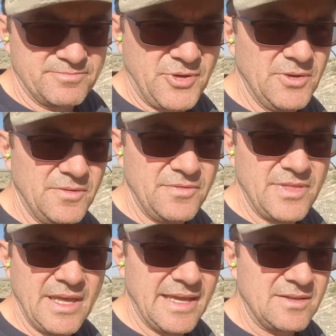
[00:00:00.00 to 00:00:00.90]
proved
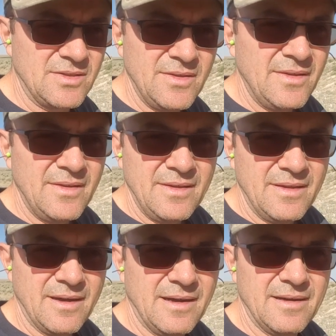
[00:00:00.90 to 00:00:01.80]
that
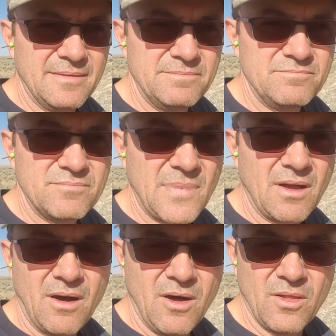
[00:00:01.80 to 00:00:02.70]

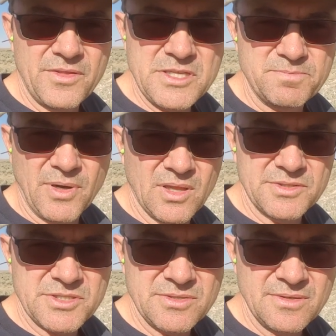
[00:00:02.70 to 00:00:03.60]
all of these
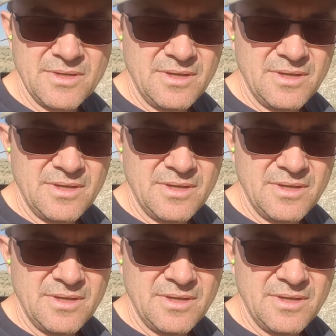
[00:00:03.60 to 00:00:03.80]
bullets,